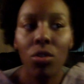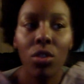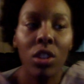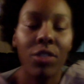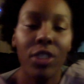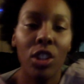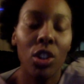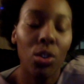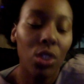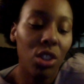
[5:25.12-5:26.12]
different
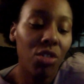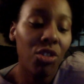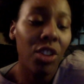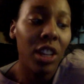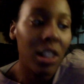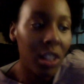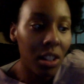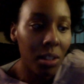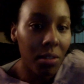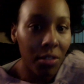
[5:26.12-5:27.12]
sorts of
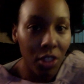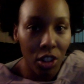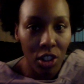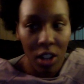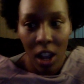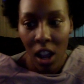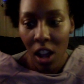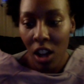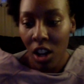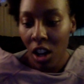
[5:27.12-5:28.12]
racism
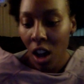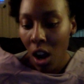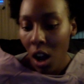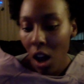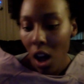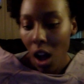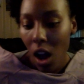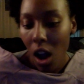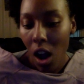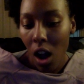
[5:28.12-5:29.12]
firsthand,
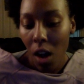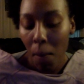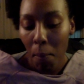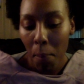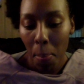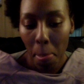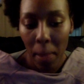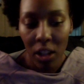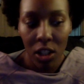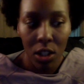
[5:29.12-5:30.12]
um,
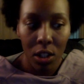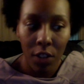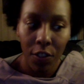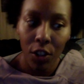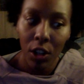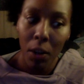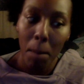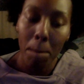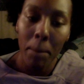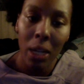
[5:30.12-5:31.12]
different
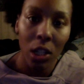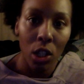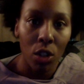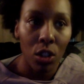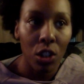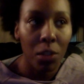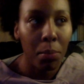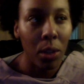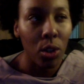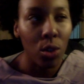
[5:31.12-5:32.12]
mental and
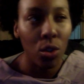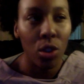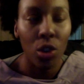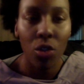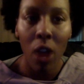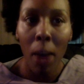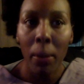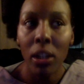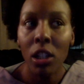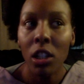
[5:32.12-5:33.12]
spiritual
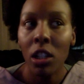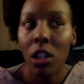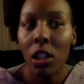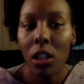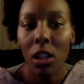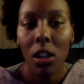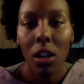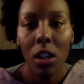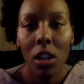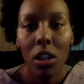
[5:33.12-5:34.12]
traumas,
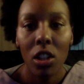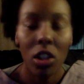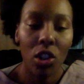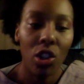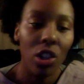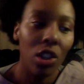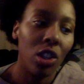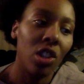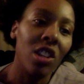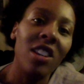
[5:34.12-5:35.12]
such as
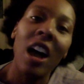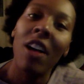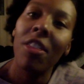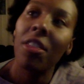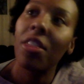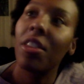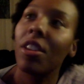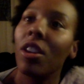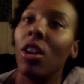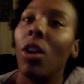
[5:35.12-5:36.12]
death,
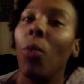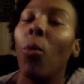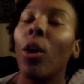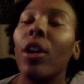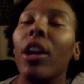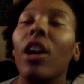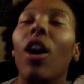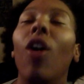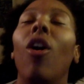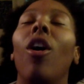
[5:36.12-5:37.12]
working
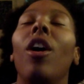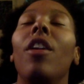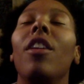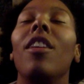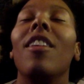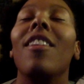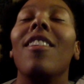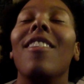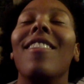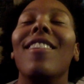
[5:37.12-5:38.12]
on
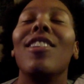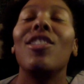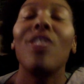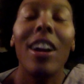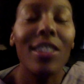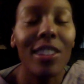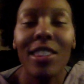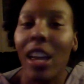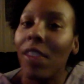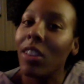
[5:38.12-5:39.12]
trying to
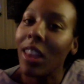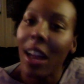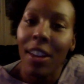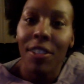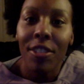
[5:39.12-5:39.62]
save a life